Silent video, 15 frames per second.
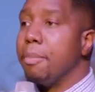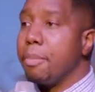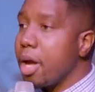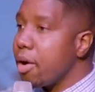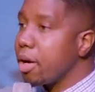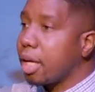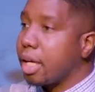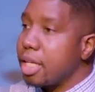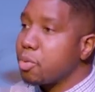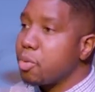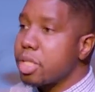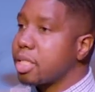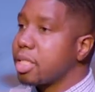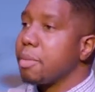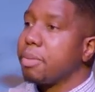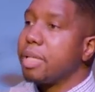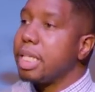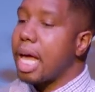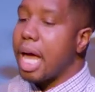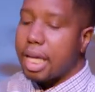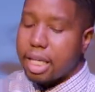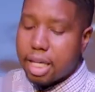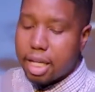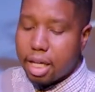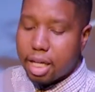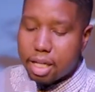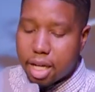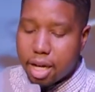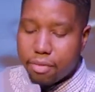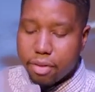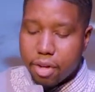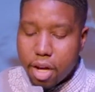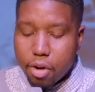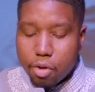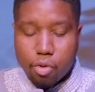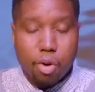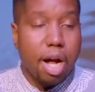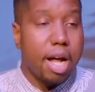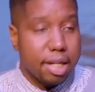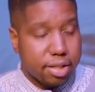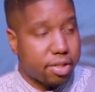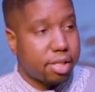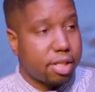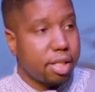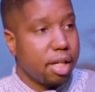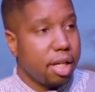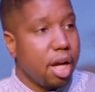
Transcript: Americans were simply not getting enough rest.